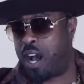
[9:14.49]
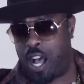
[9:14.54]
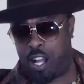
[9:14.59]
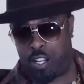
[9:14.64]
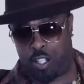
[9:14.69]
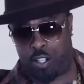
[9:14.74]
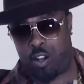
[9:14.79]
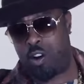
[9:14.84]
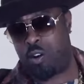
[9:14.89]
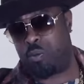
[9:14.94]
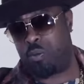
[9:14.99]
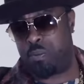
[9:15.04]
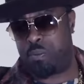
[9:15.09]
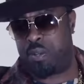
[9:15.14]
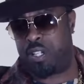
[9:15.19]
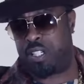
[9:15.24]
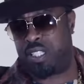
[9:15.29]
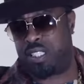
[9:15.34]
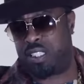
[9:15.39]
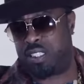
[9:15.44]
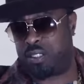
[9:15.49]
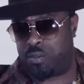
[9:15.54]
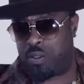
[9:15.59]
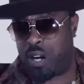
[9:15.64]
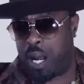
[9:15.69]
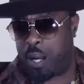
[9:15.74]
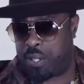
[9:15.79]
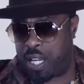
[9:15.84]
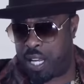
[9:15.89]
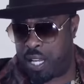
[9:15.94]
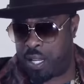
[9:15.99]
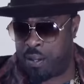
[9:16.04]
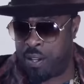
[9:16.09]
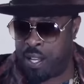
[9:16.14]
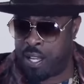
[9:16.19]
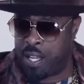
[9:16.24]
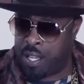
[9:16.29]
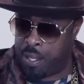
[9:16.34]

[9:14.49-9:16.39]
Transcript: how long we've been in this rap game